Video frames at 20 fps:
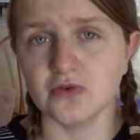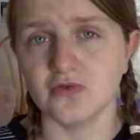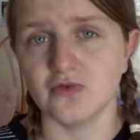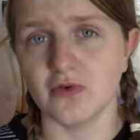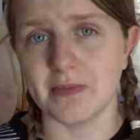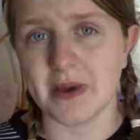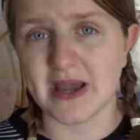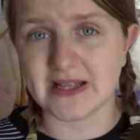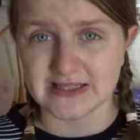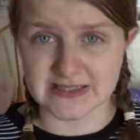
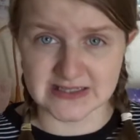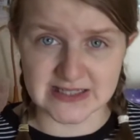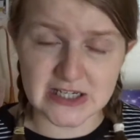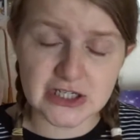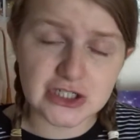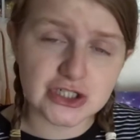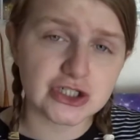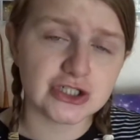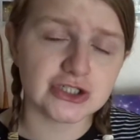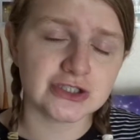
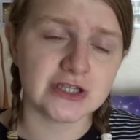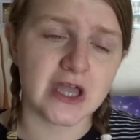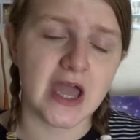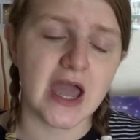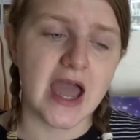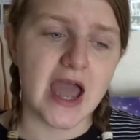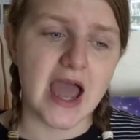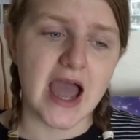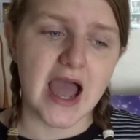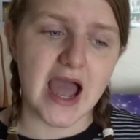repetition,
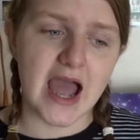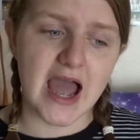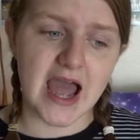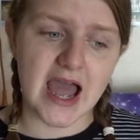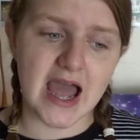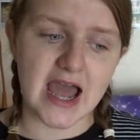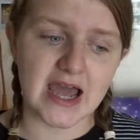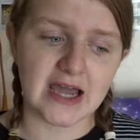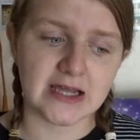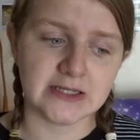
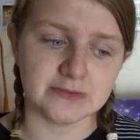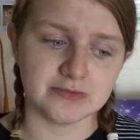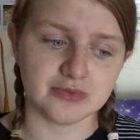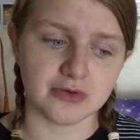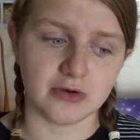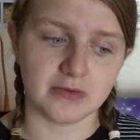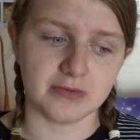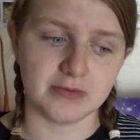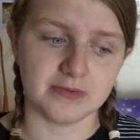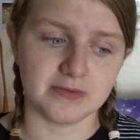and
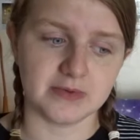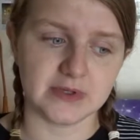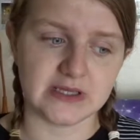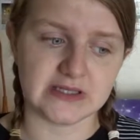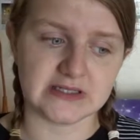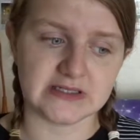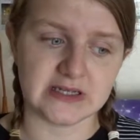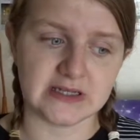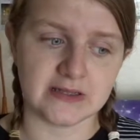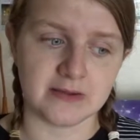probably
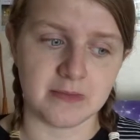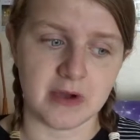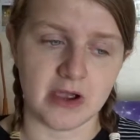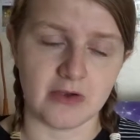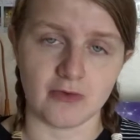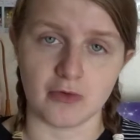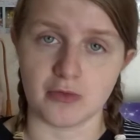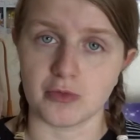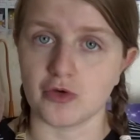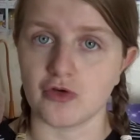sitting in my
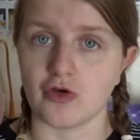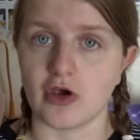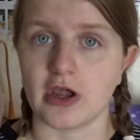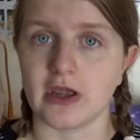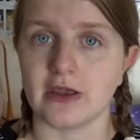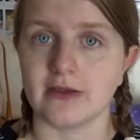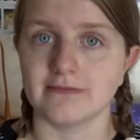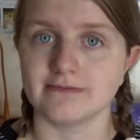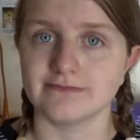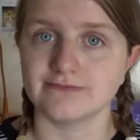room
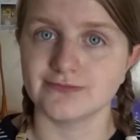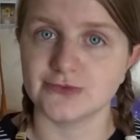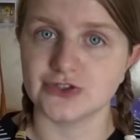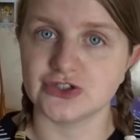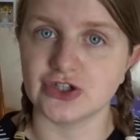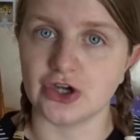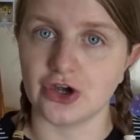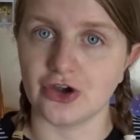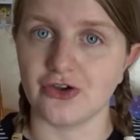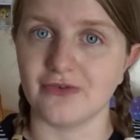crying.
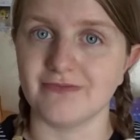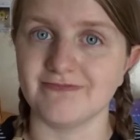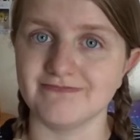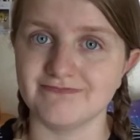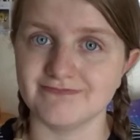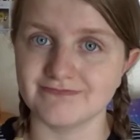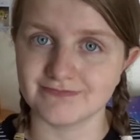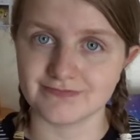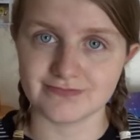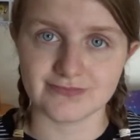So
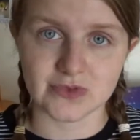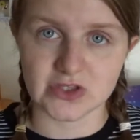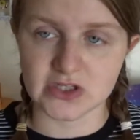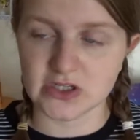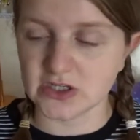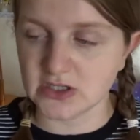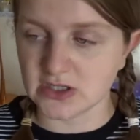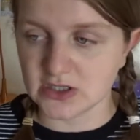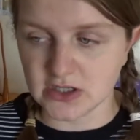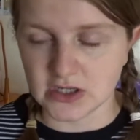
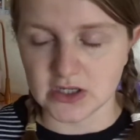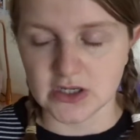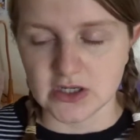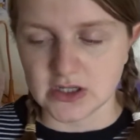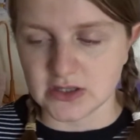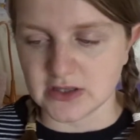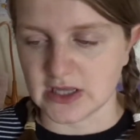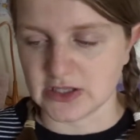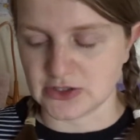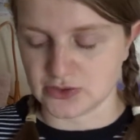
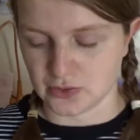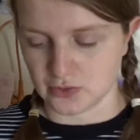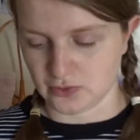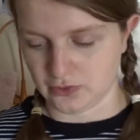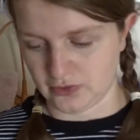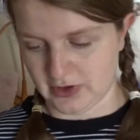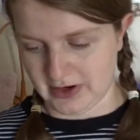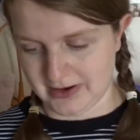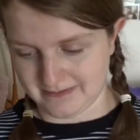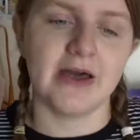that's all
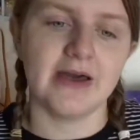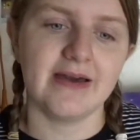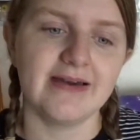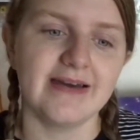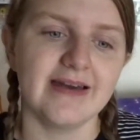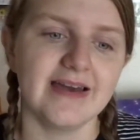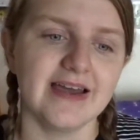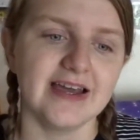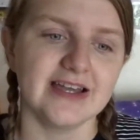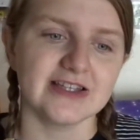great.
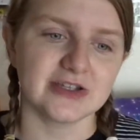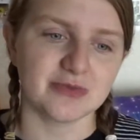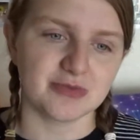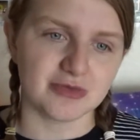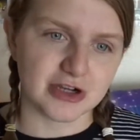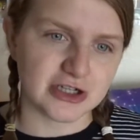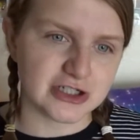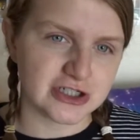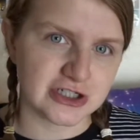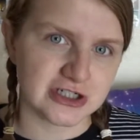
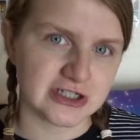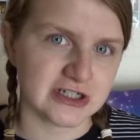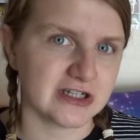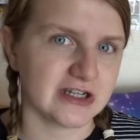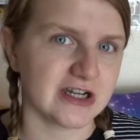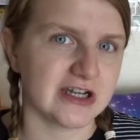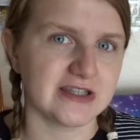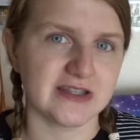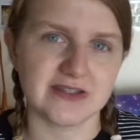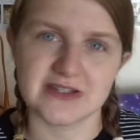Depression can
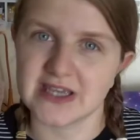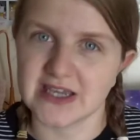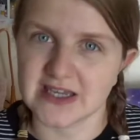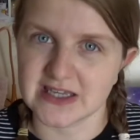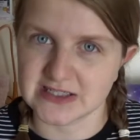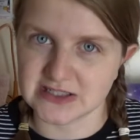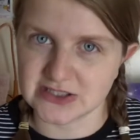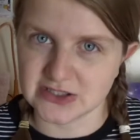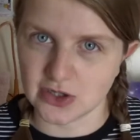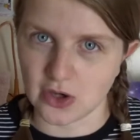kind of take
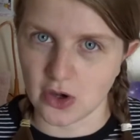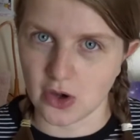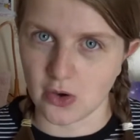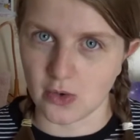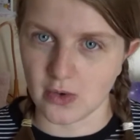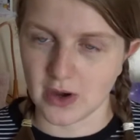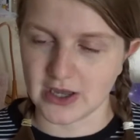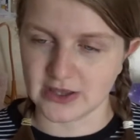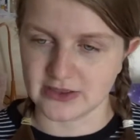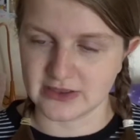its
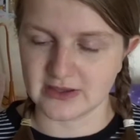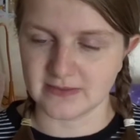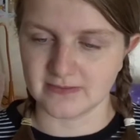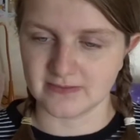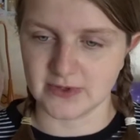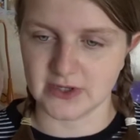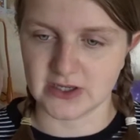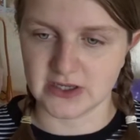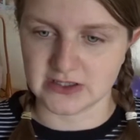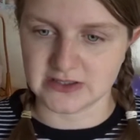toll, I think,
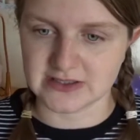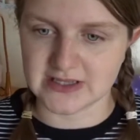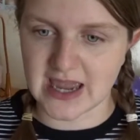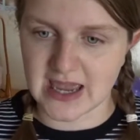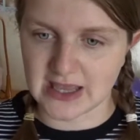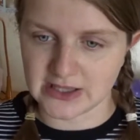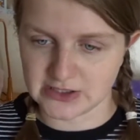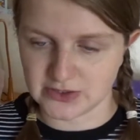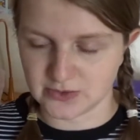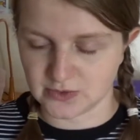because
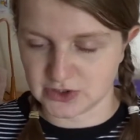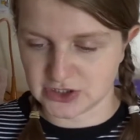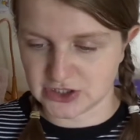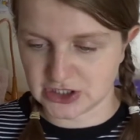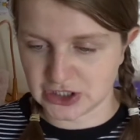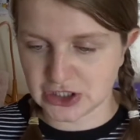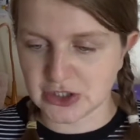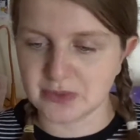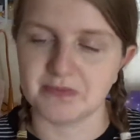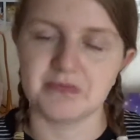cancer was
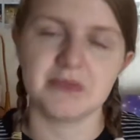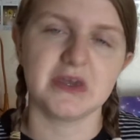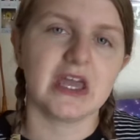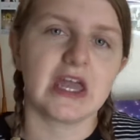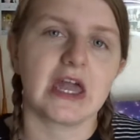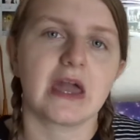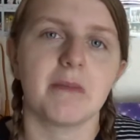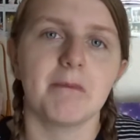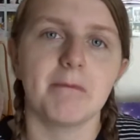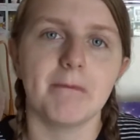such a
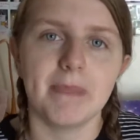big